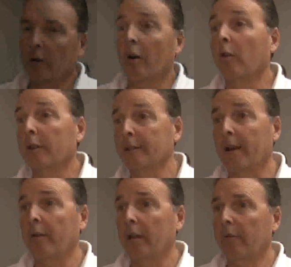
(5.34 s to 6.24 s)
early
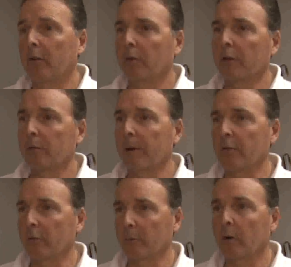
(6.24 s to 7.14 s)
Saturday evening, we were
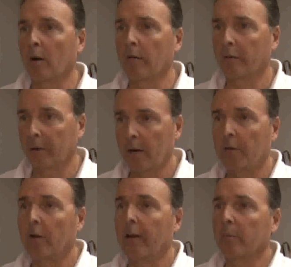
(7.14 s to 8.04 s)
dispatched to report of
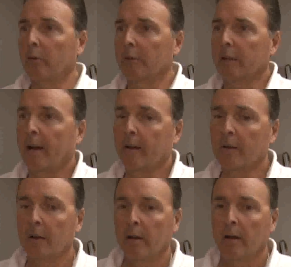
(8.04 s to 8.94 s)
another animal attack.
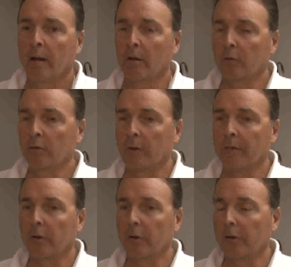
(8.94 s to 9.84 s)
Uh, crews
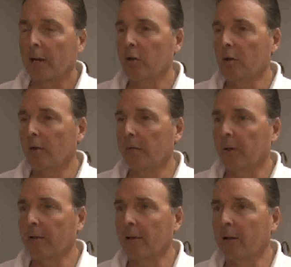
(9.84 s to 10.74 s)
arrived on location and
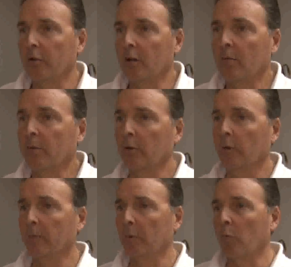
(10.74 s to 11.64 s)
found that a gentleman who
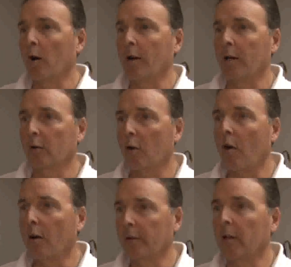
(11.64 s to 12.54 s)
had been walking
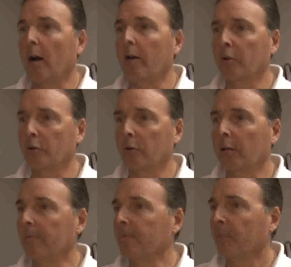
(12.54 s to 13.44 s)
on Dyer
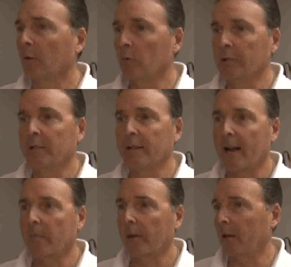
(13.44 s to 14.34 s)
Street was
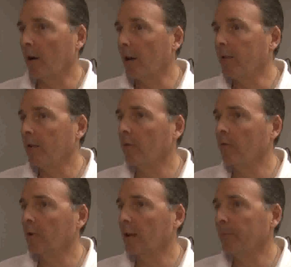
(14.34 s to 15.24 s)
attacked by an
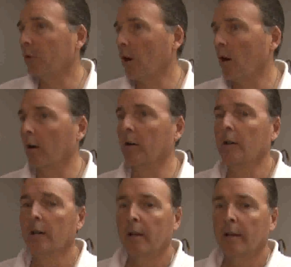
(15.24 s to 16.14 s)
unknown type dog
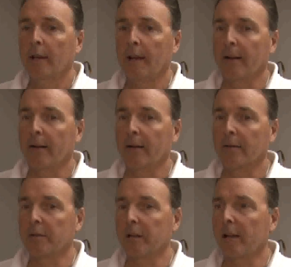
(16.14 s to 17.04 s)
and uh,
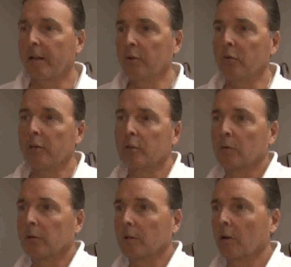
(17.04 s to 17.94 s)
sustained injuries to
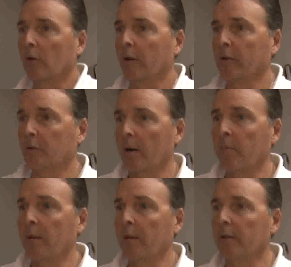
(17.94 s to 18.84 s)
his lower
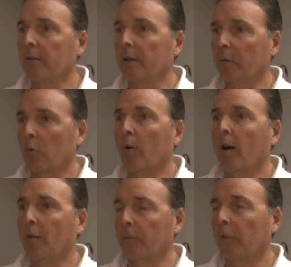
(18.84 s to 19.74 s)
extremities that
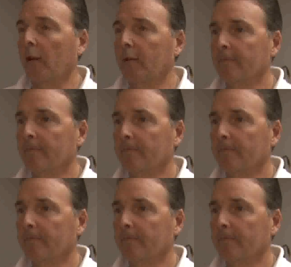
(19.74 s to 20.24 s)
required flight.